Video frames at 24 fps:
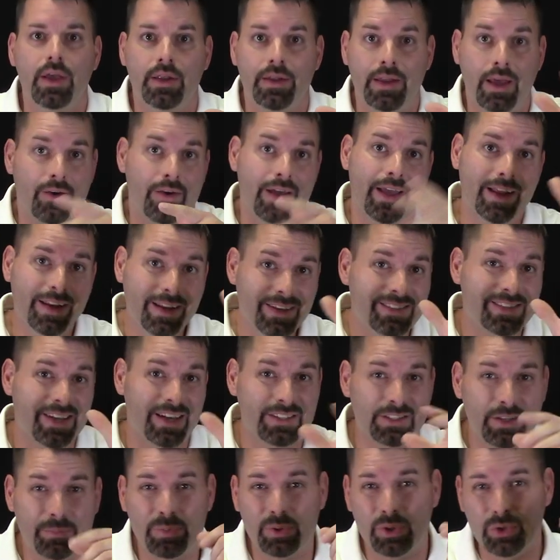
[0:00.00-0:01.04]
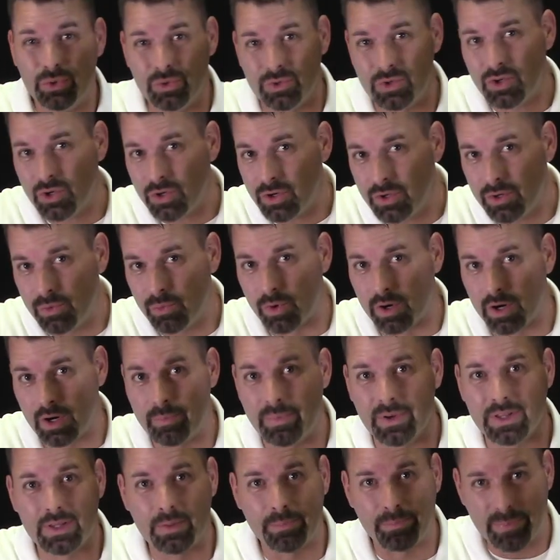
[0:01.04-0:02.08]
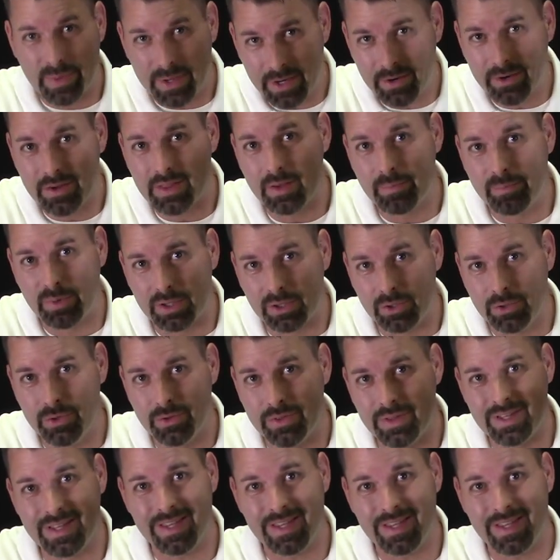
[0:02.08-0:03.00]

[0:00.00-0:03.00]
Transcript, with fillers: Now any size of balloon could work, but the bigger the balloon,